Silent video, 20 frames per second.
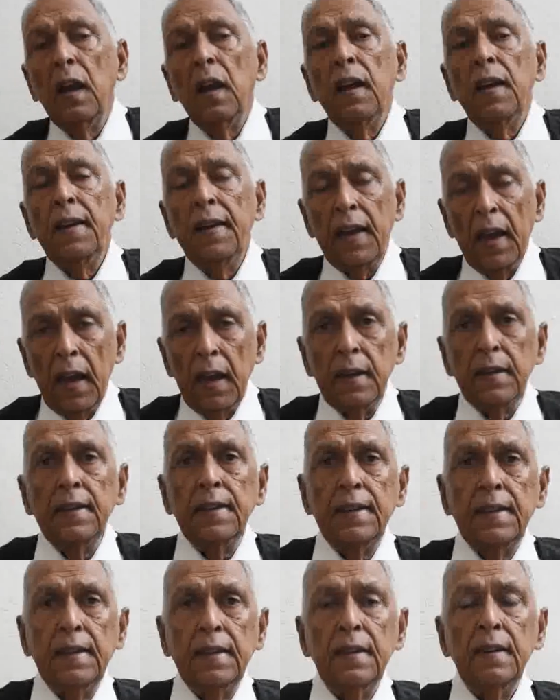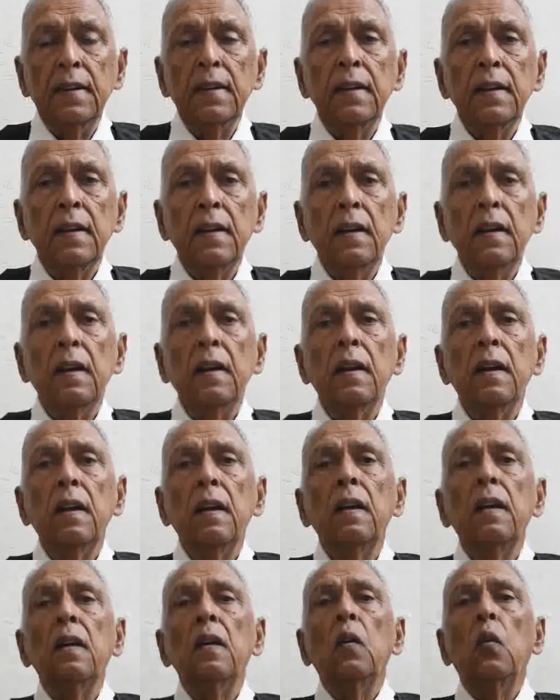Yes,
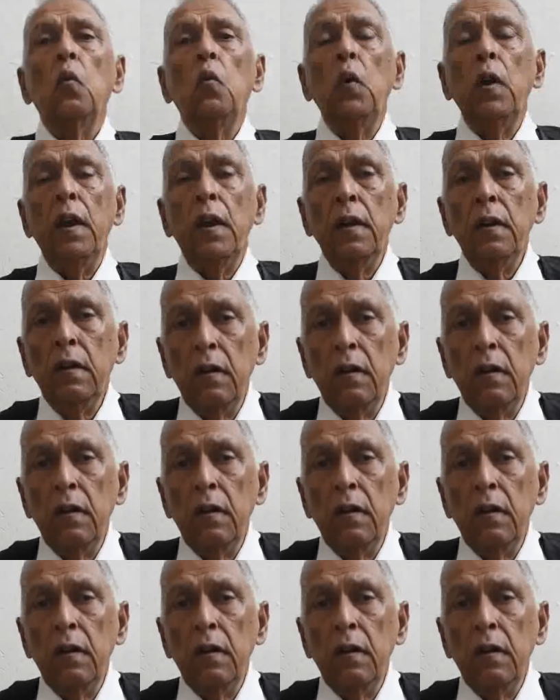we